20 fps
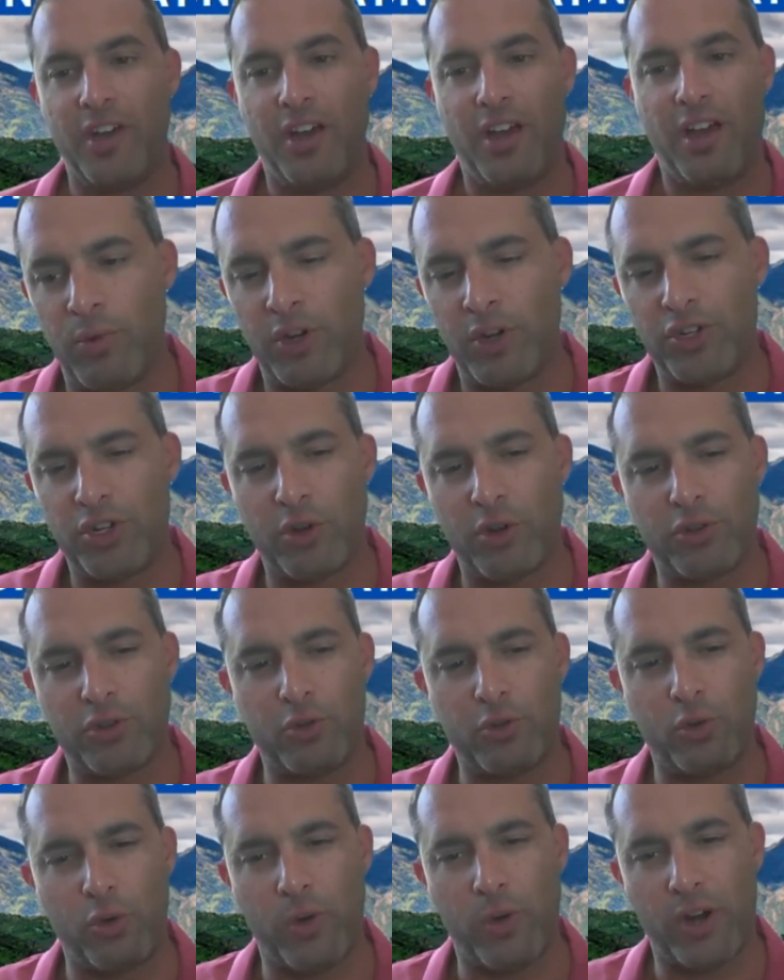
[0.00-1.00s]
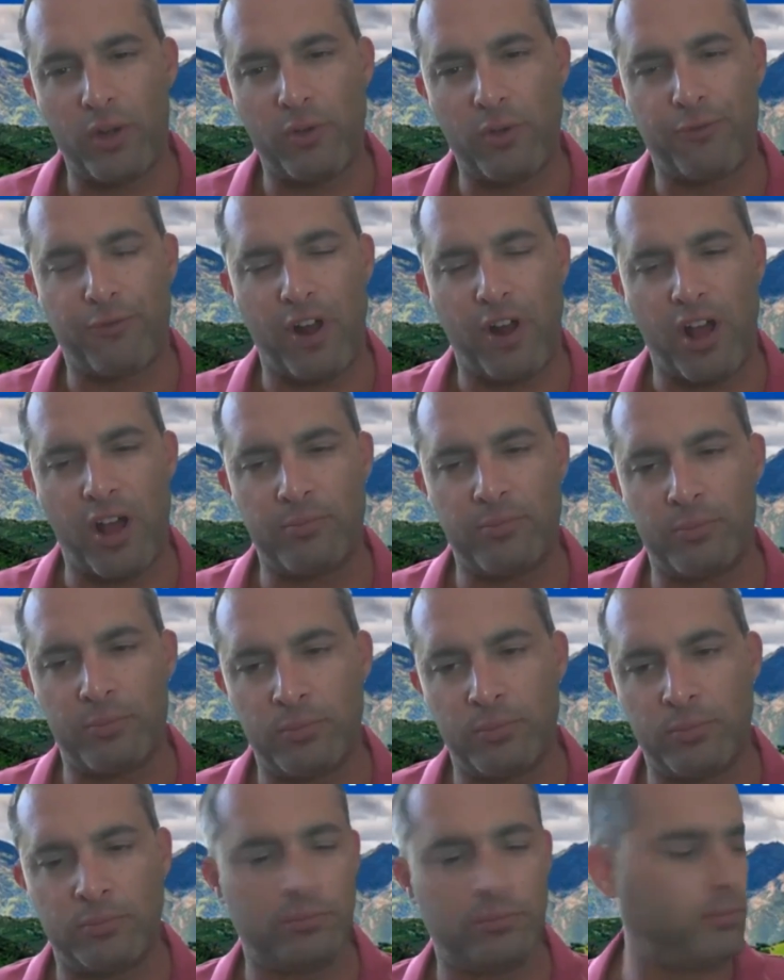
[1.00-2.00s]
Where'd you go to school? Where are you
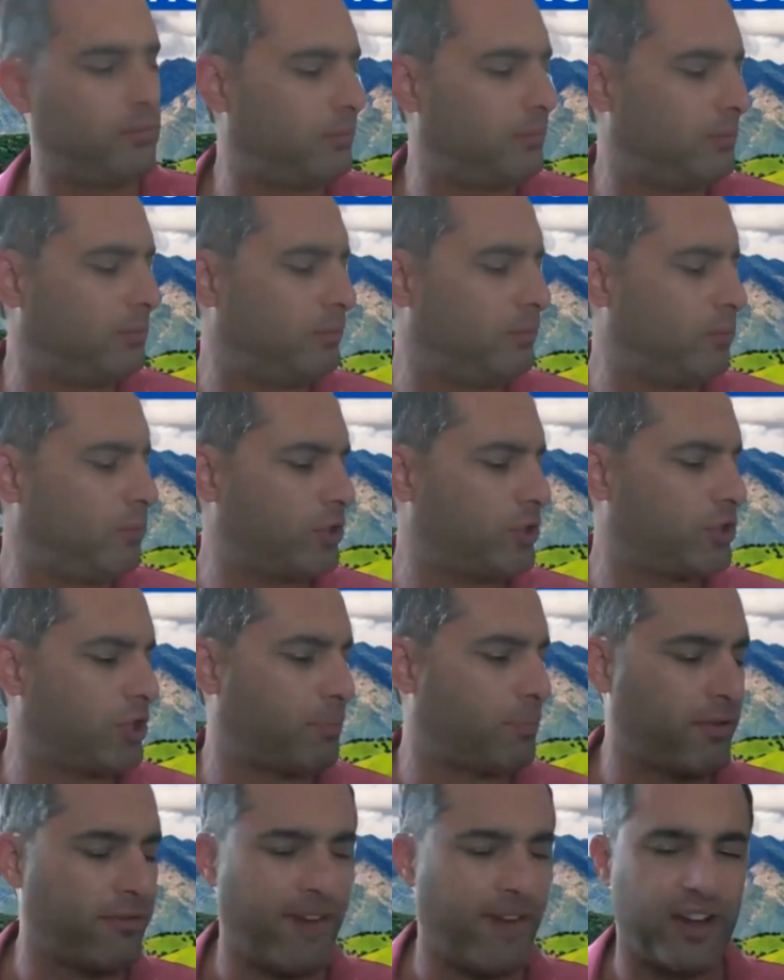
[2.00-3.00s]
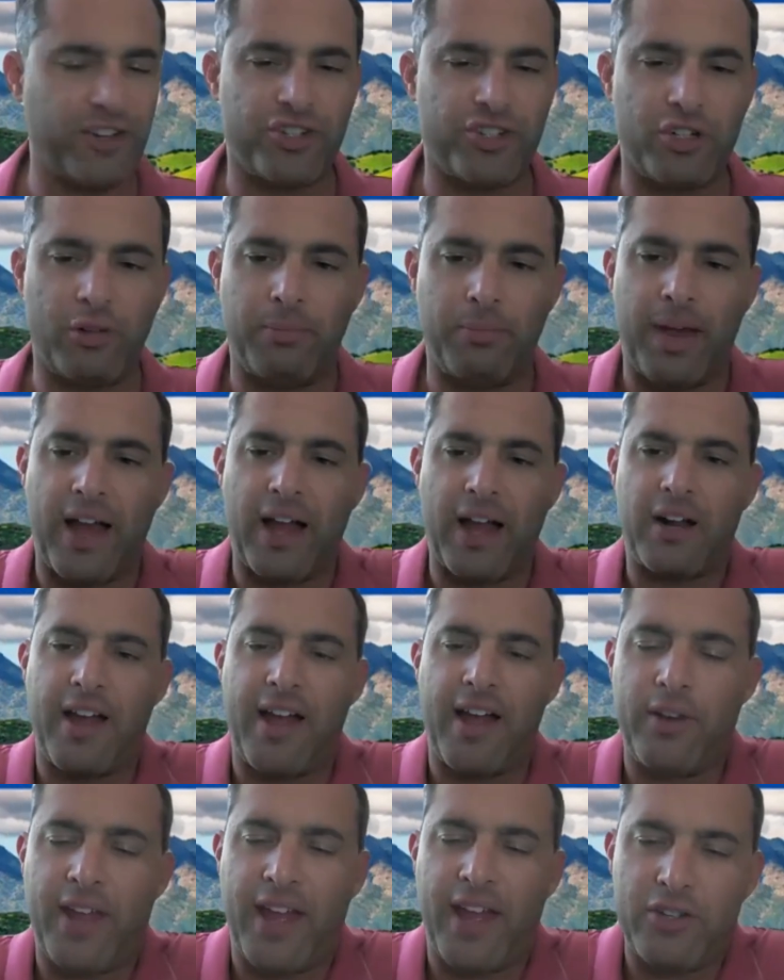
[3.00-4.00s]
from? What's your professional
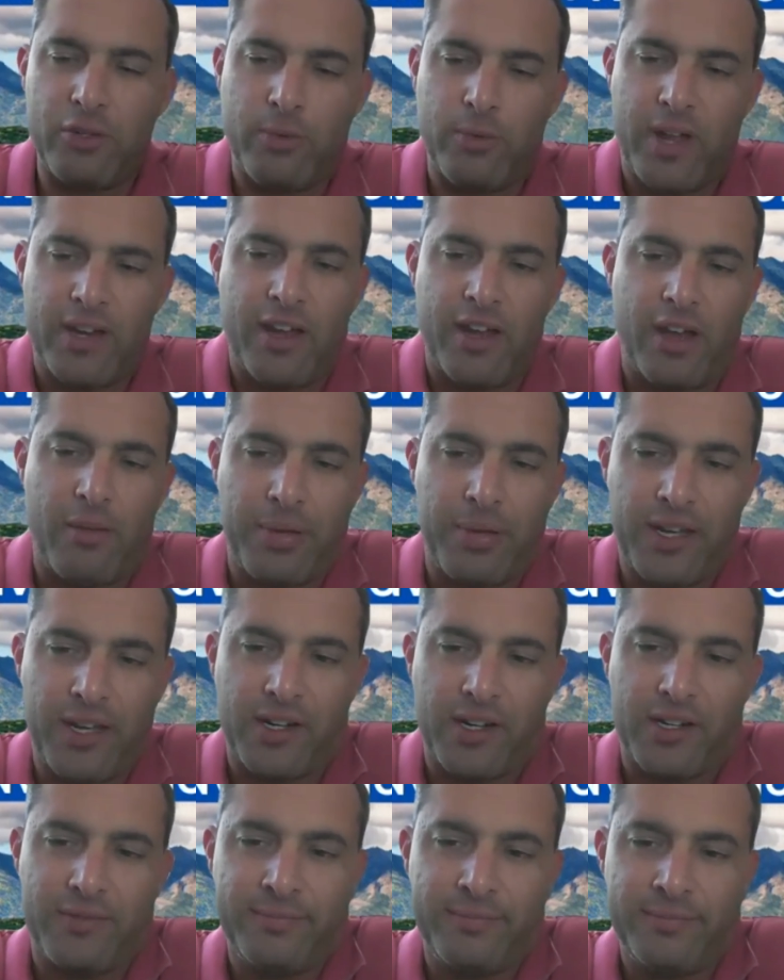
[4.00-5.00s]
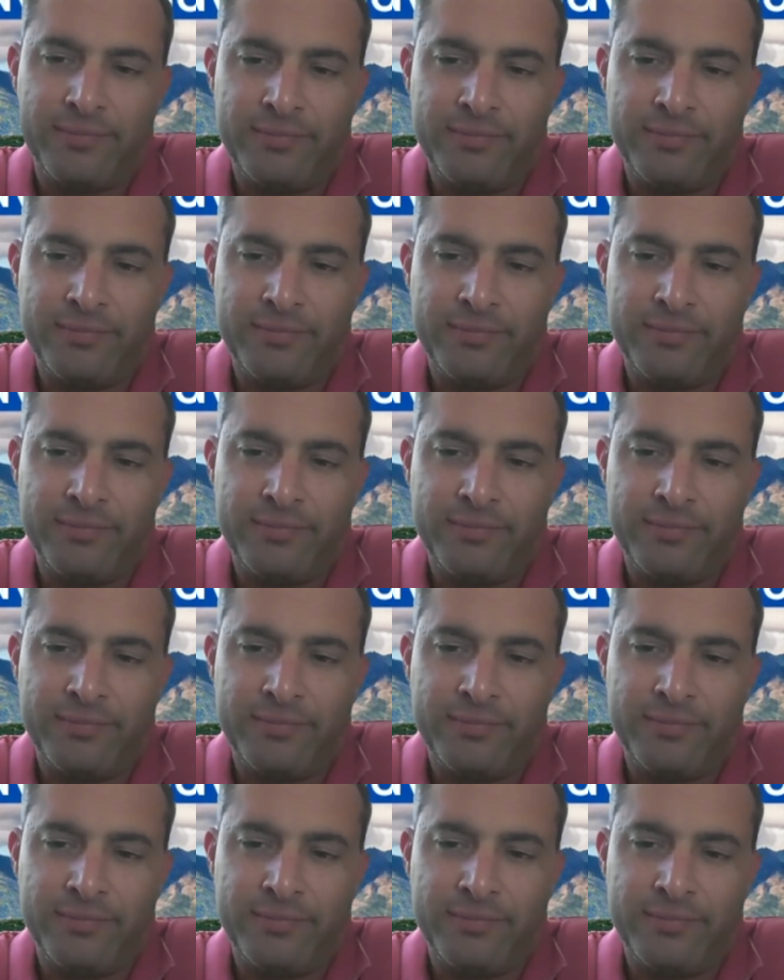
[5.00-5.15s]
background? How'd you end up here?